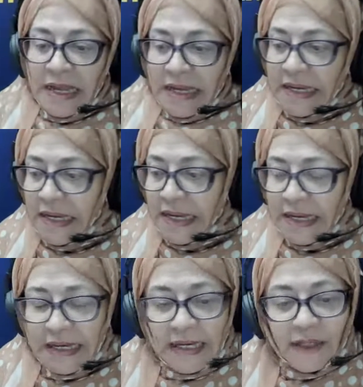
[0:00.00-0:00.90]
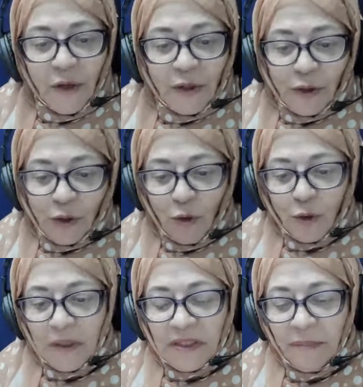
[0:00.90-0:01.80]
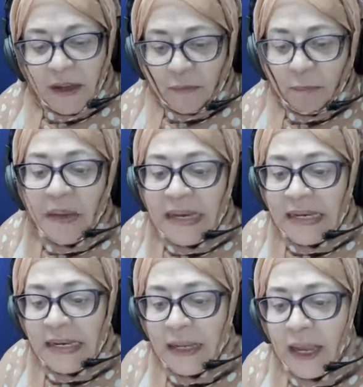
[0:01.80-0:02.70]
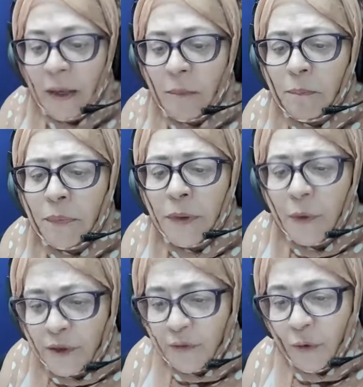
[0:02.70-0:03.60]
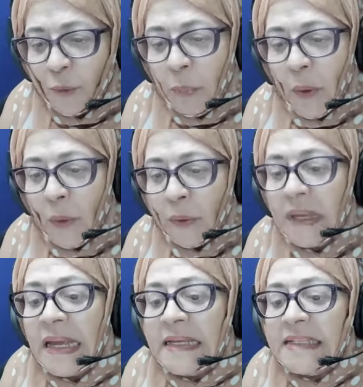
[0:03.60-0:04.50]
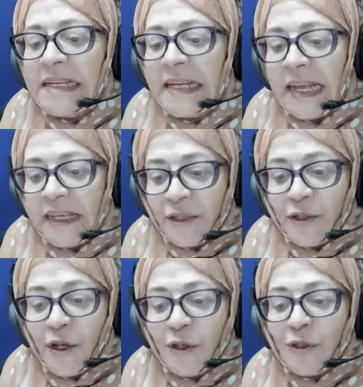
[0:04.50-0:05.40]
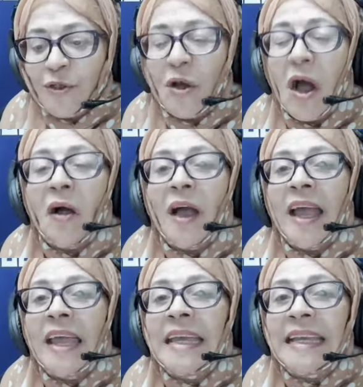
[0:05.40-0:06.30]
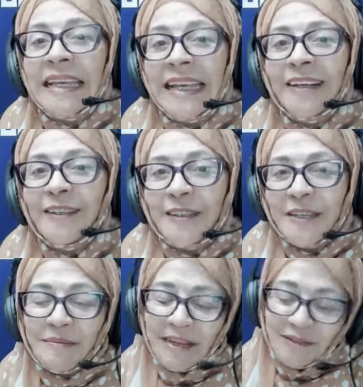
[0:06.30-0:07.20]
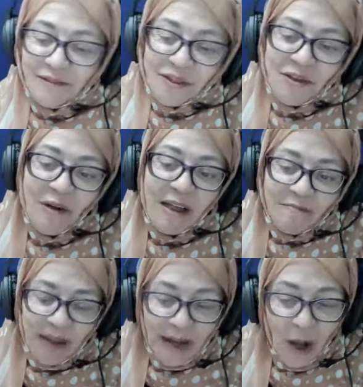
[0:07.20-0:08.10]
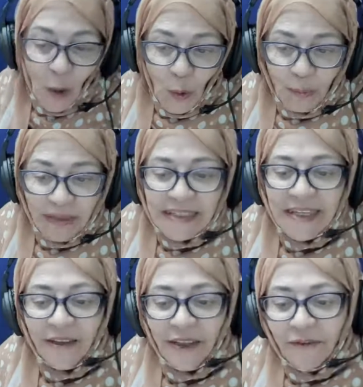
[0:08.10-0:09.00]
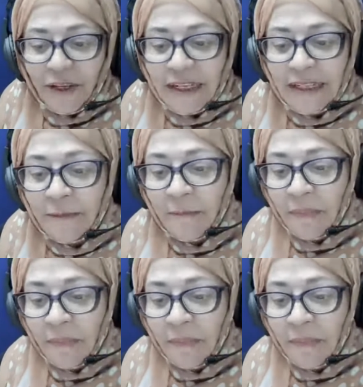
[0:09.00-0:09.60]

he is going to talk to us about penning a beautiful poem dedicated to our legal team that have just arrived back home in South Africa.